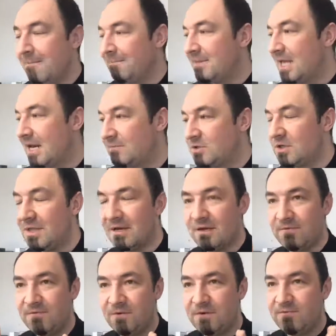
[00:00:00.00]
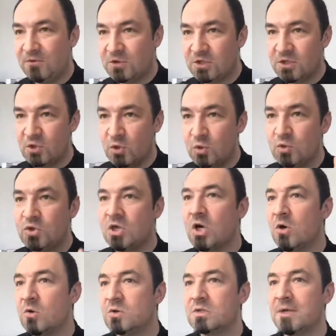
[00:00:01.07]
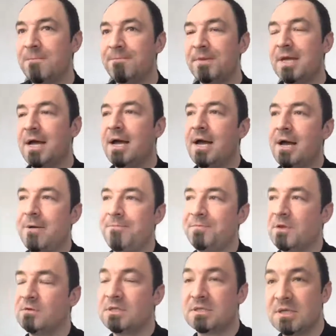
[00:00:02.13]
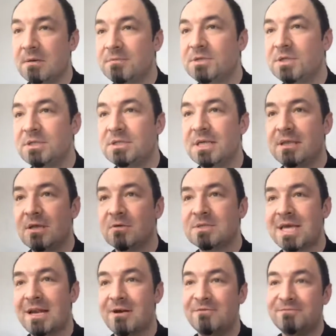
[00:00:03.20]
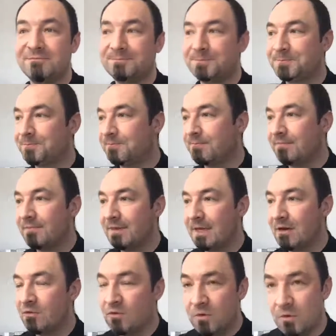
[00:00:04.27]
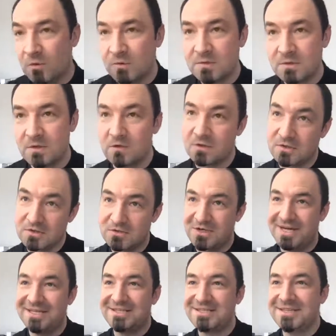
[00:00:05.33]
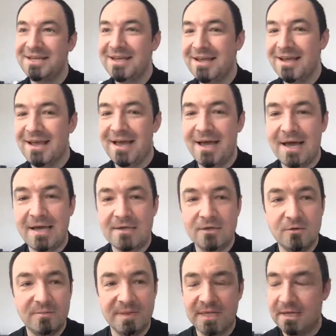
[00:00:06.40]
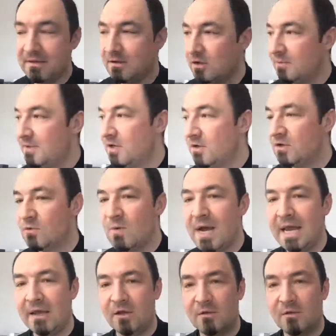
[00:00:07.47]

And I'm sure that if you just use those assumptions and those kind of rules or constraints, you'll be on your way.